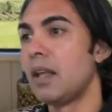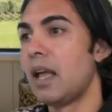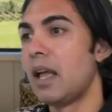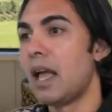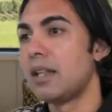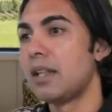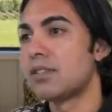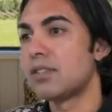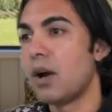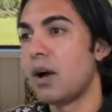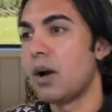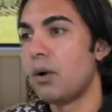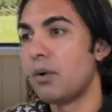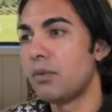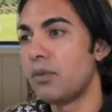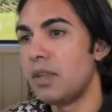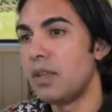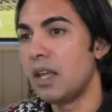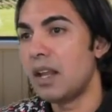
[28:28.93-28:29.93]
And
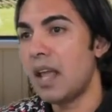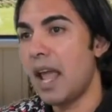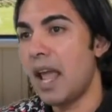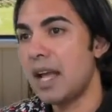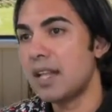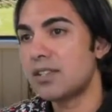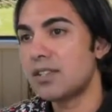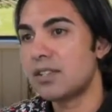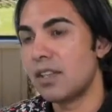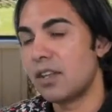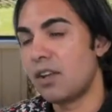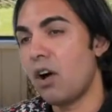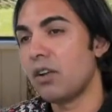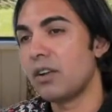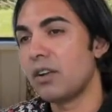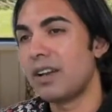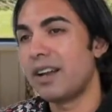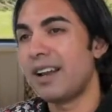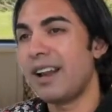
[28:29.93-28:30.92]
so they
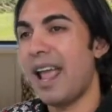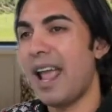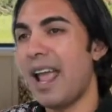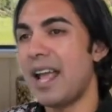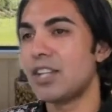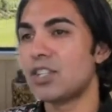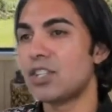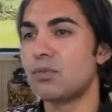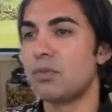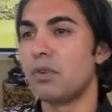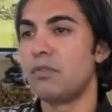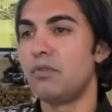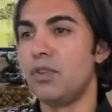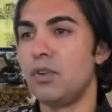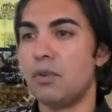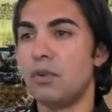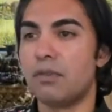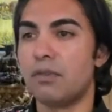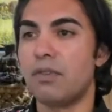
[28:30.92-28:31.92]
call it an enhanced
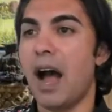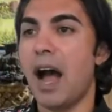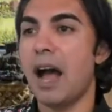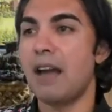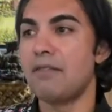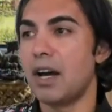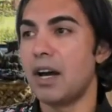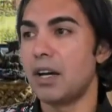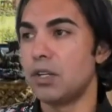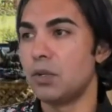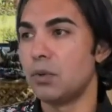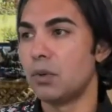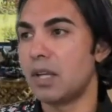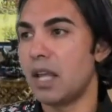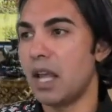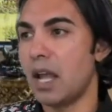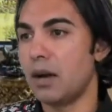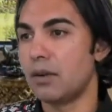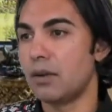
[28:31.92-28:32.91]
review of high value
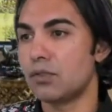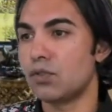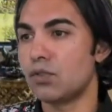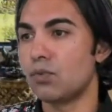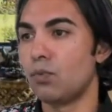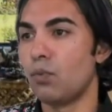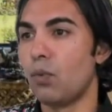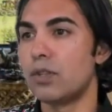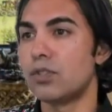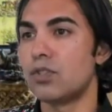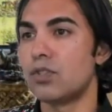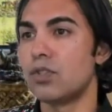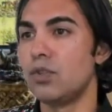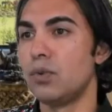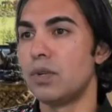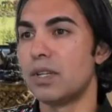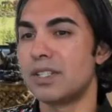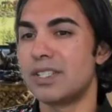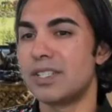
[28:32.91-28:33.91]
accounts once
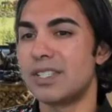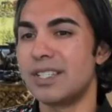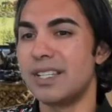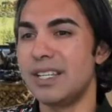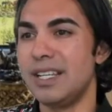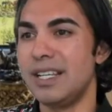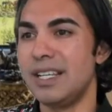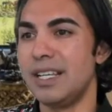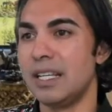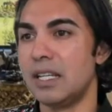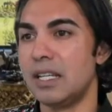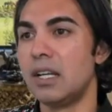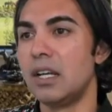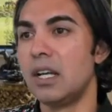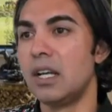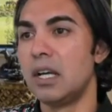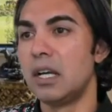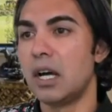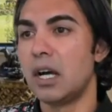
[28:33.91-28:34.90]
you exceed
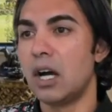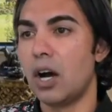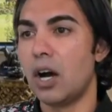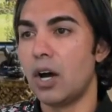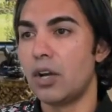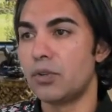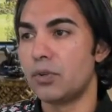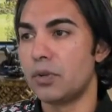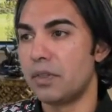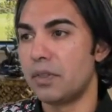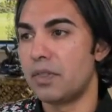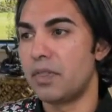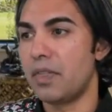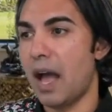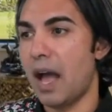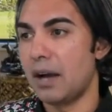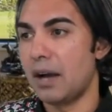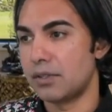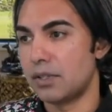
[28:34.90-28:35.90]

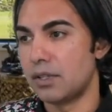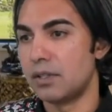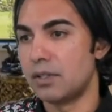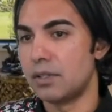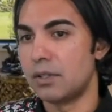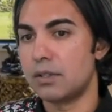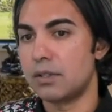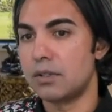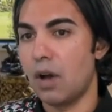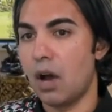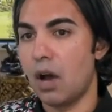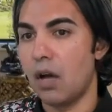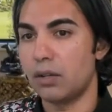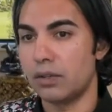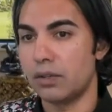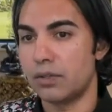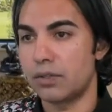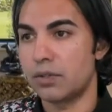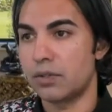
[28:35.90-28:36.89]

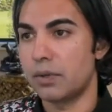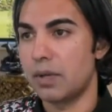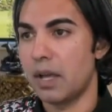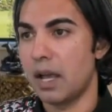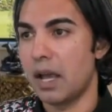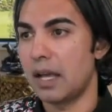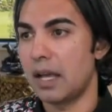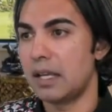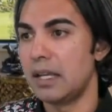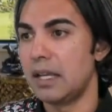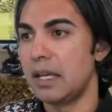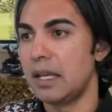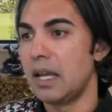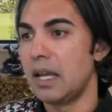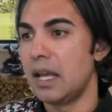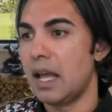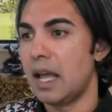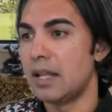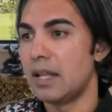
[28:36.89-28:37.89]
$100,000, okay?
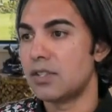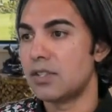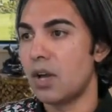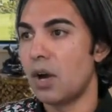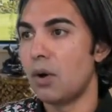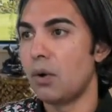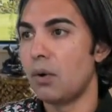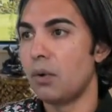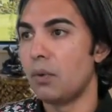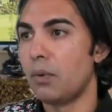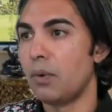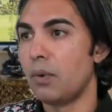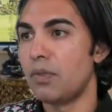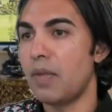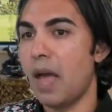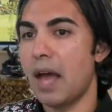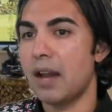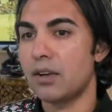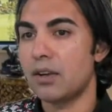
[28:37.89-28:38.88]
And so when
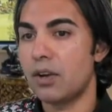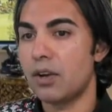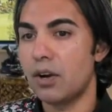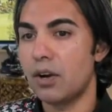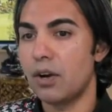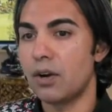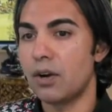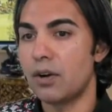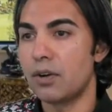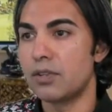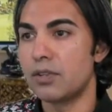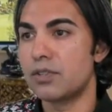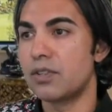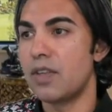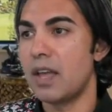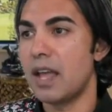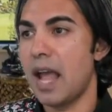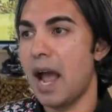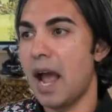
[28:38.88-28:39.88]
that occurs,
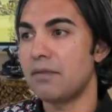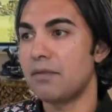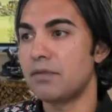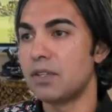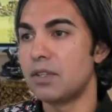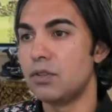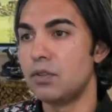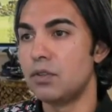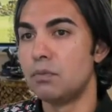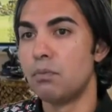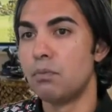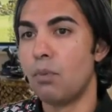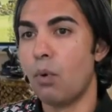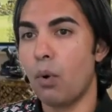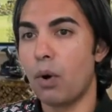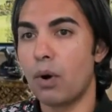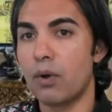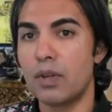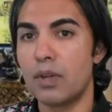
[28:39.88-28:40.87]
they have to do
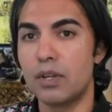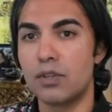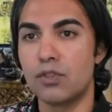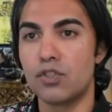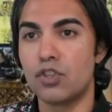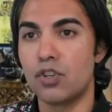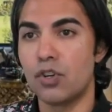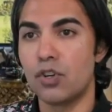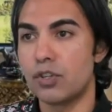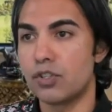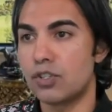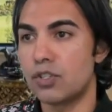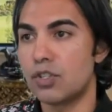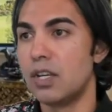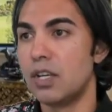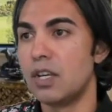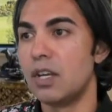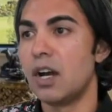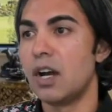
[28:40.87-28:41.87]
more than
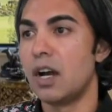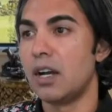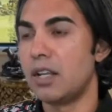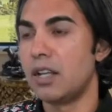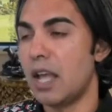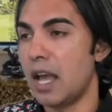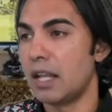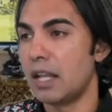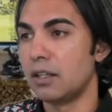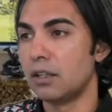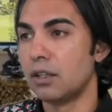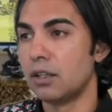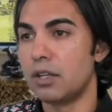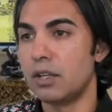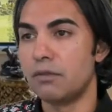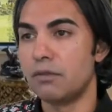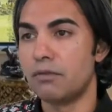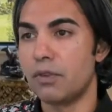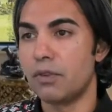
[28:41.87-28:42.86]
just, again,
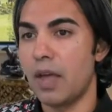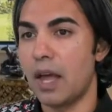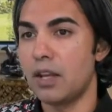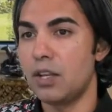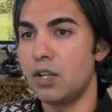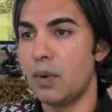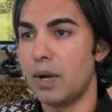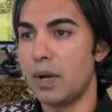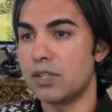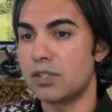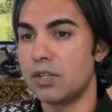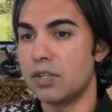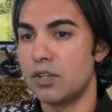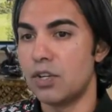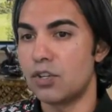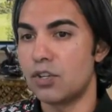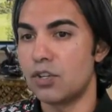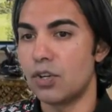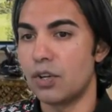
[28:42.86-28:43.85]
looking for that US
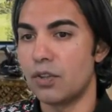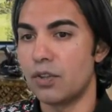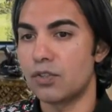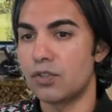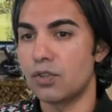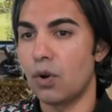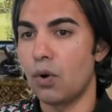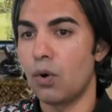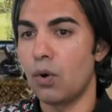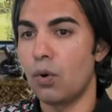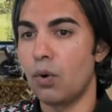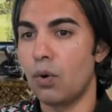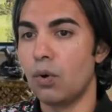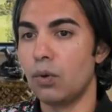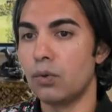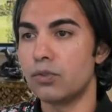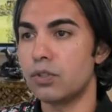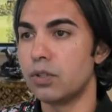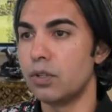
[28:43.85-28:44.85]
indicia. There's a
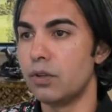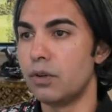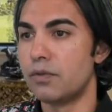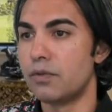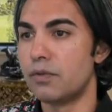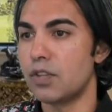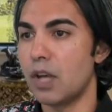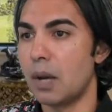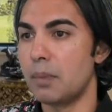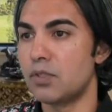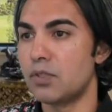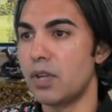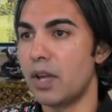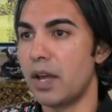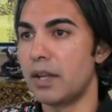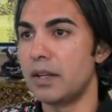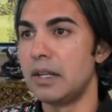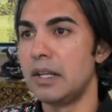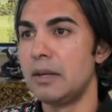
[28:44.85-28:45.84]
whole slew of
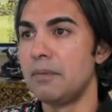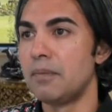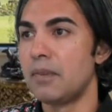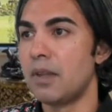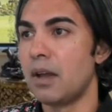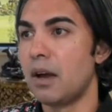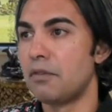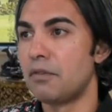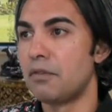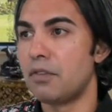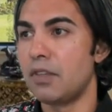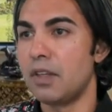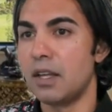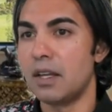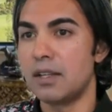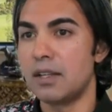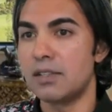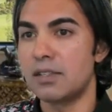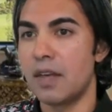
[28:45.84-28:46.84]
subset of
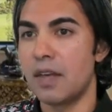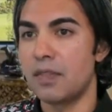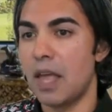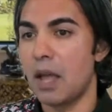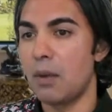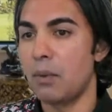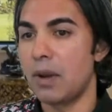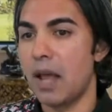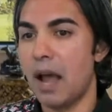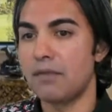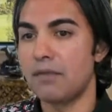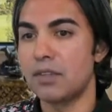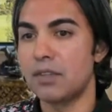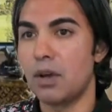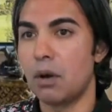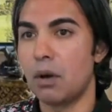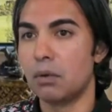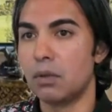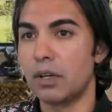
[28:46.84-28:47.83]
things that they would have to
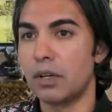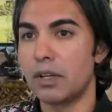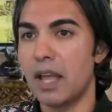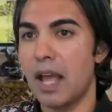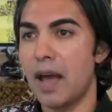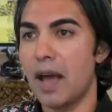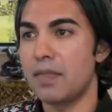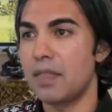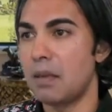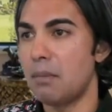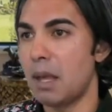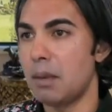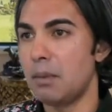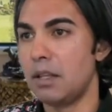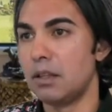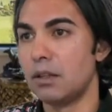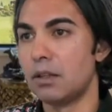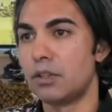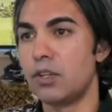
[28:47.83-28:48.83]
go look at. They
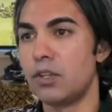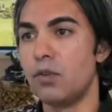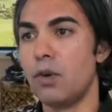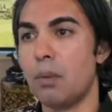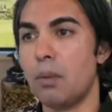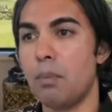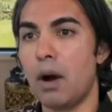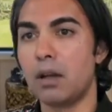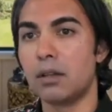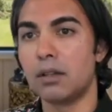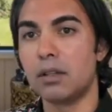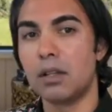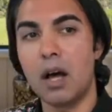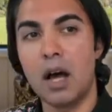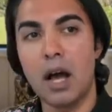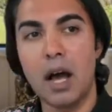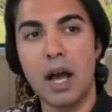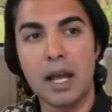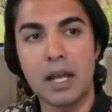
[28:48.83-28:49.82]
maybe look you up
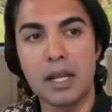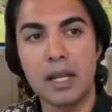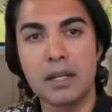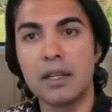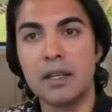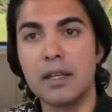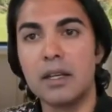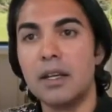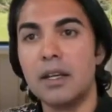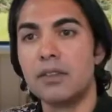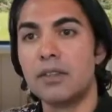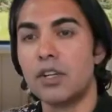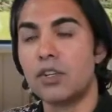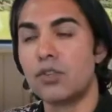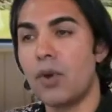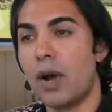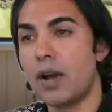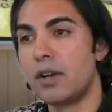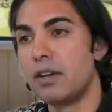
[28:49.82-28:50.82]
online. They
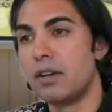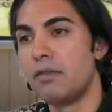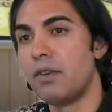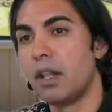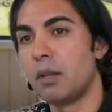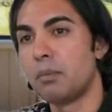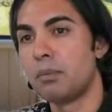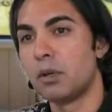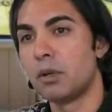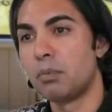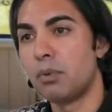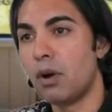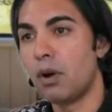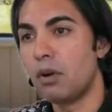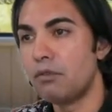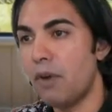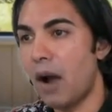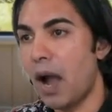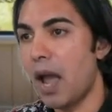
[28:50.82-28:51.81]
try to develop your
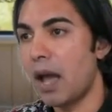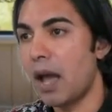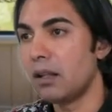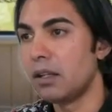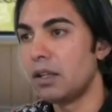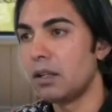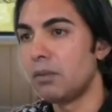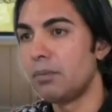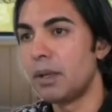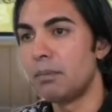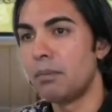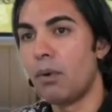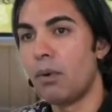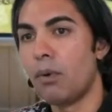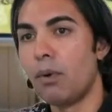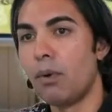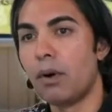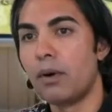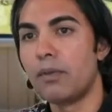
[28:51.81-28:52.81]
profile a little bit
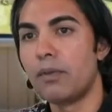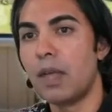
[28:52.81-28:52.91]
more.